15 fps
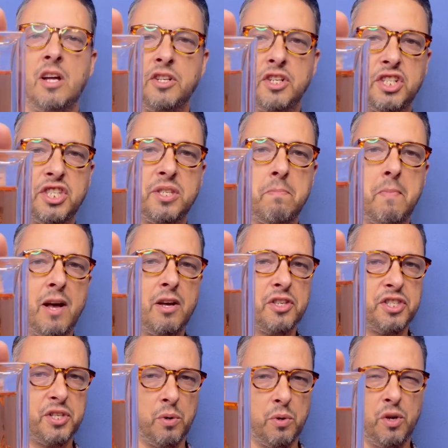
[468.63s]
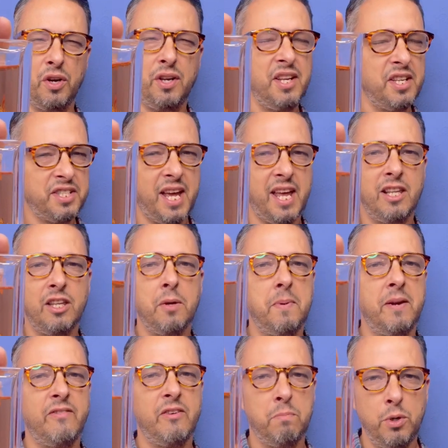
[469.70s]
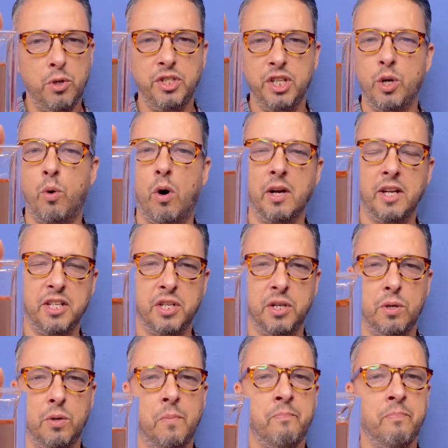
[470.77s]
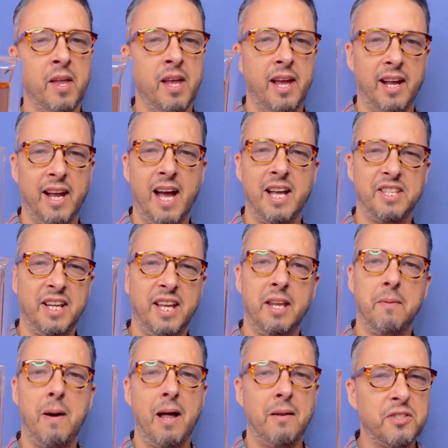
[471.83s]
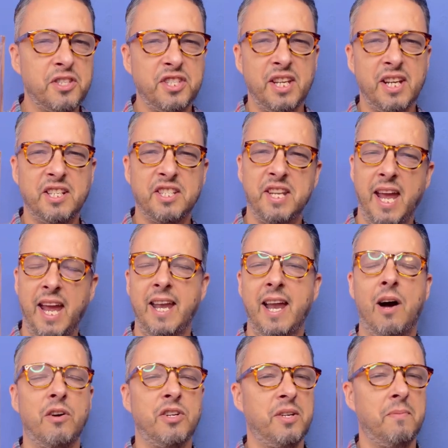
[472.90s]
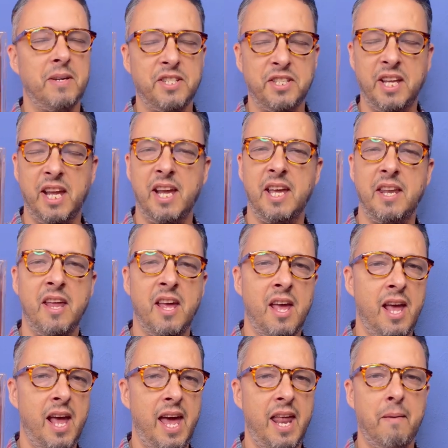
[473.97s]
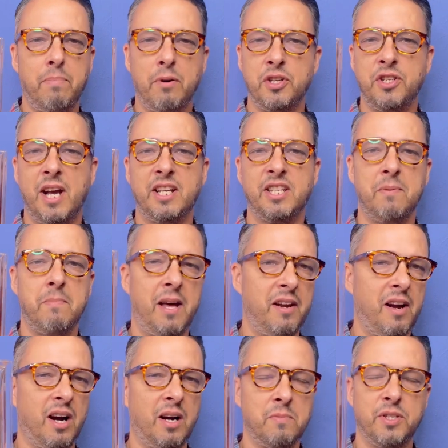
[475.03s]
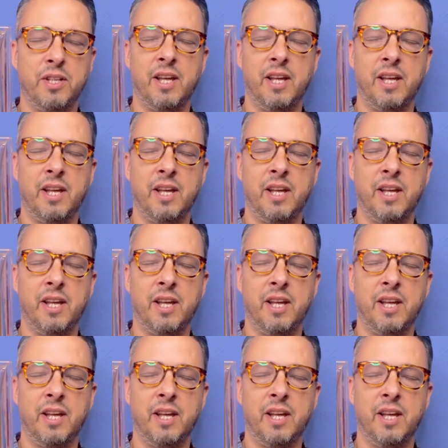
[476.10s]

just smells so good. And it's got a little bit of a boozy quality too. And guys, I get about six to eight hours on my skin and it projects about an arm's